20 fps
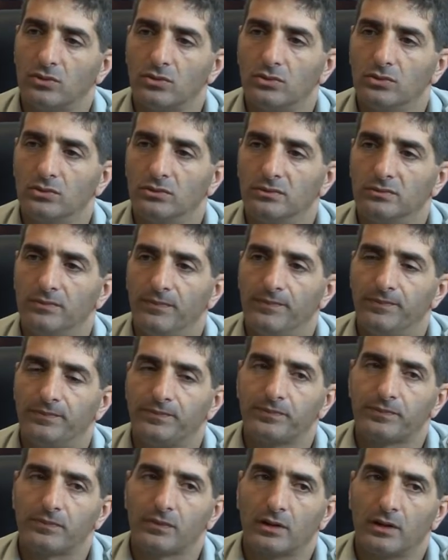to
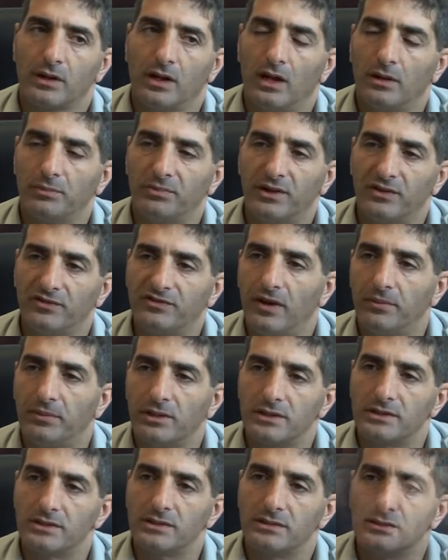help their
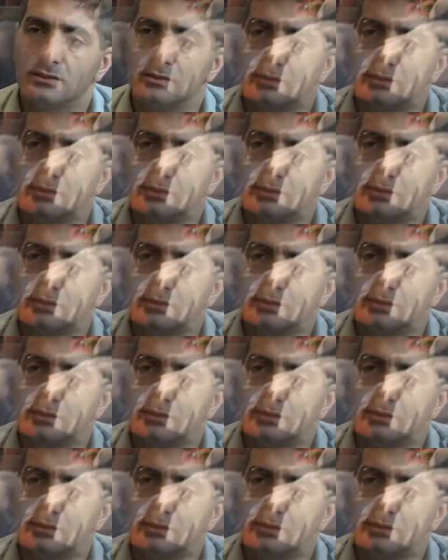families.